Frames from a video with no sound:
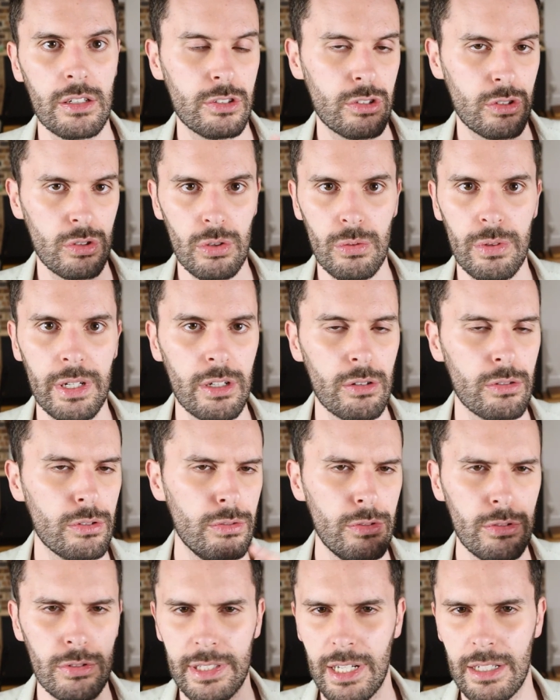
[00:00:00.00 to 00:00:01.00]
story or
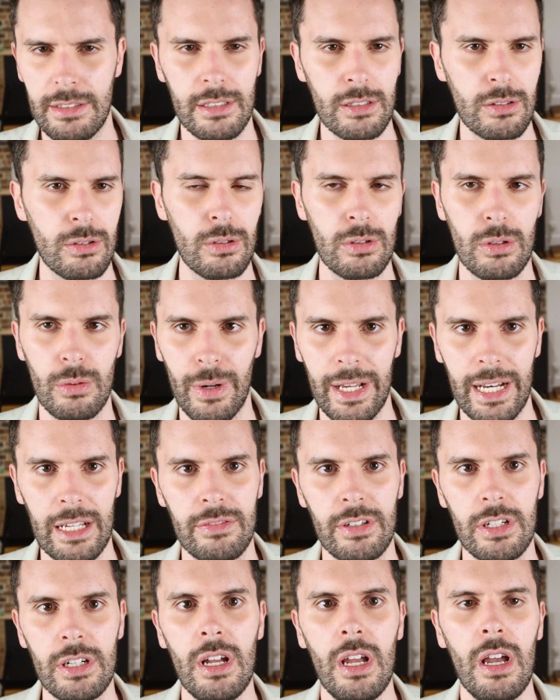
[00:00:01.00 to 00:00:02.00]
news article or
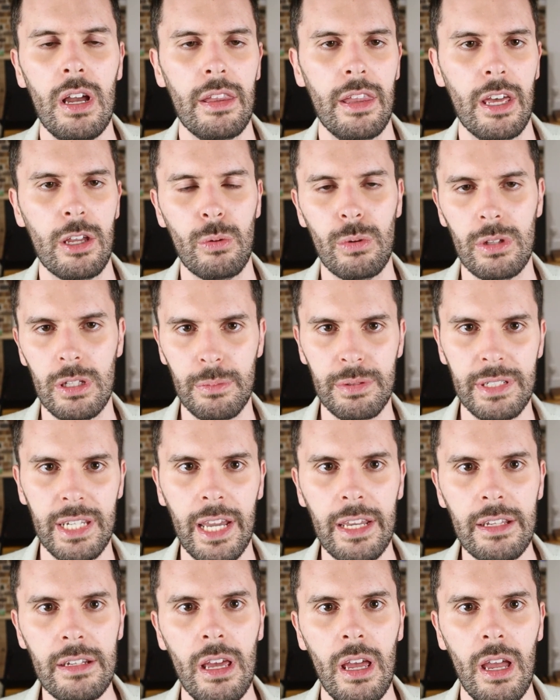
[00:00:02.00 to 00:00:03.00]
whatever that you will
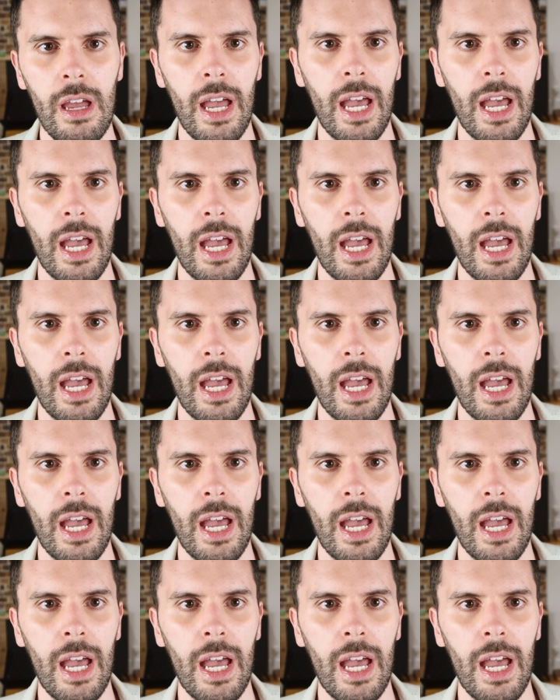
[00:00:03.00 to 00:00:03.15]
obtain